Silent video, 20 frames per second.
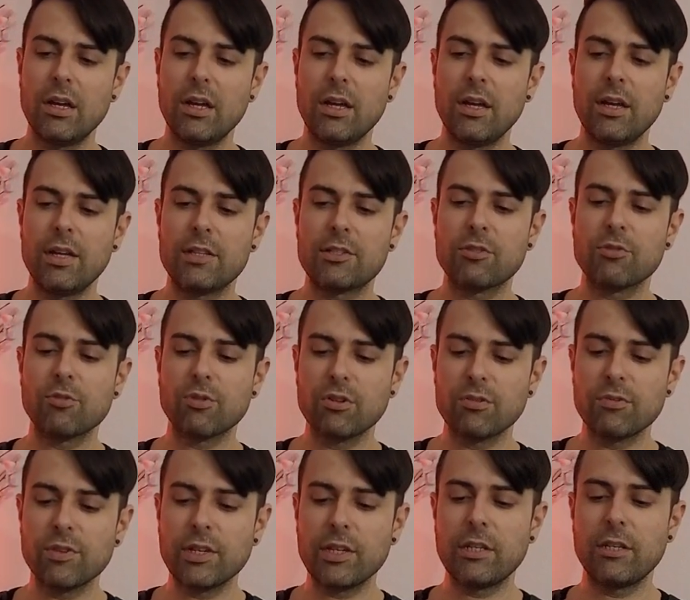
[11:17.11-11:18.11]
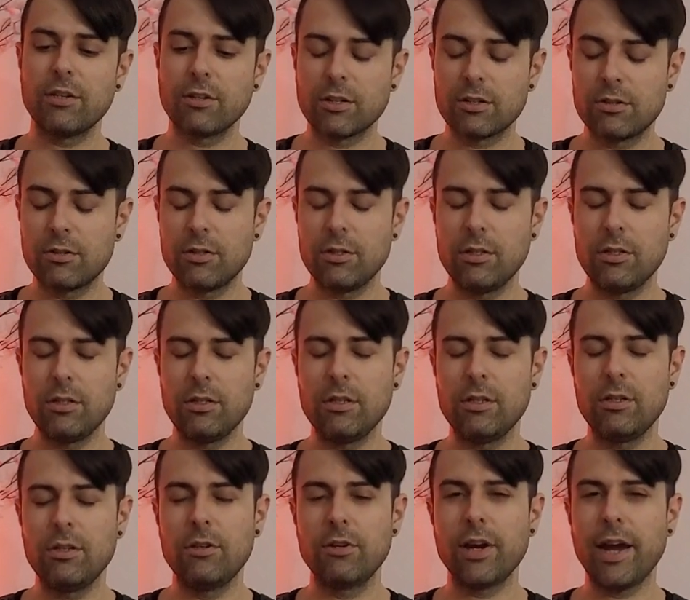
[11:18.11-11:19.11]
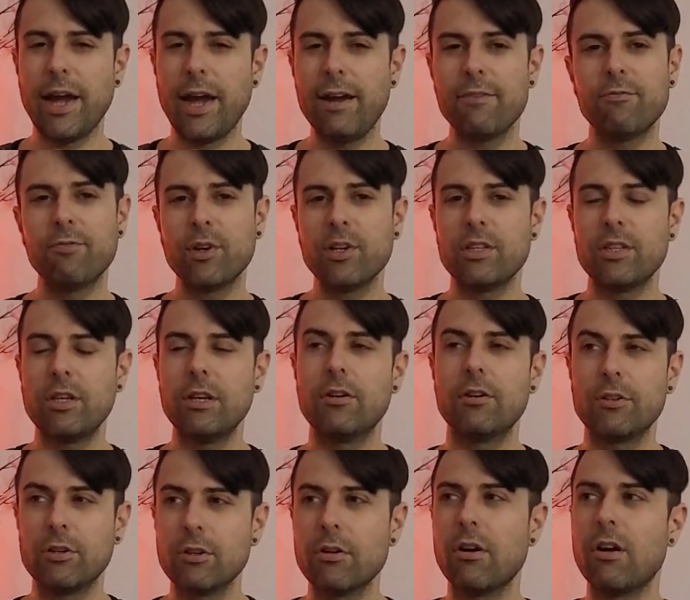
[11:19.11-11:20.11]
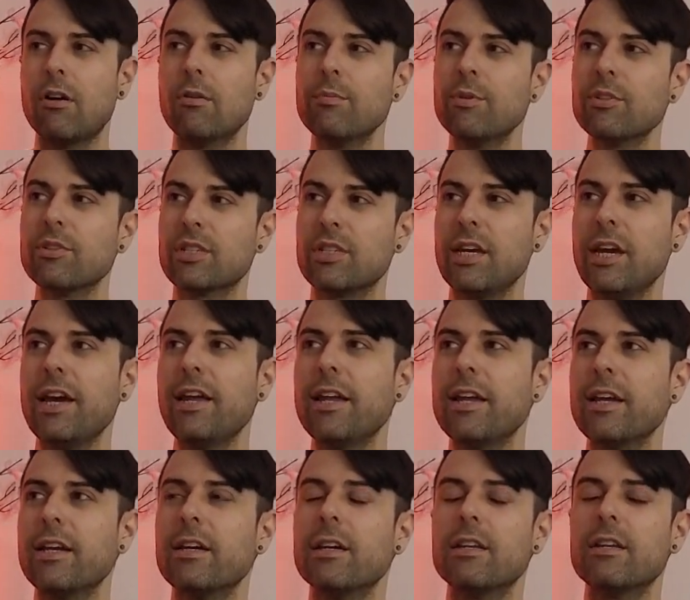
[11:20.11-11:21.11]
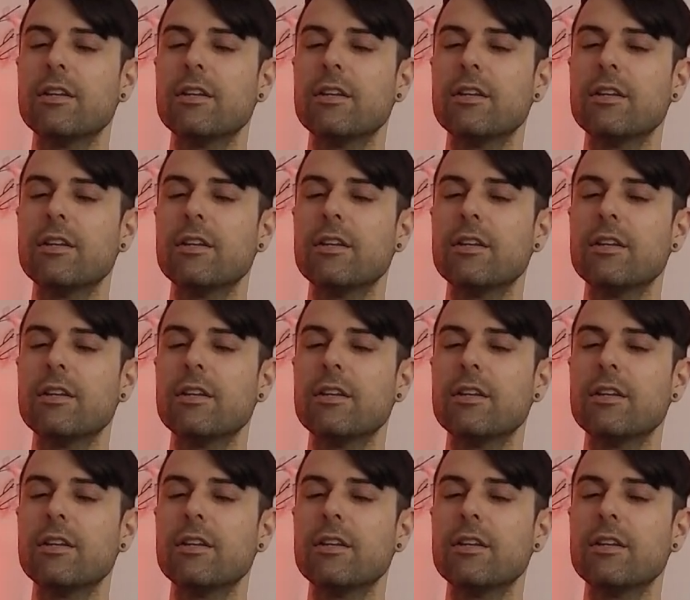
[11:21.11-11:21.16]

it's sort of like you're halfway there. You're almost getting it.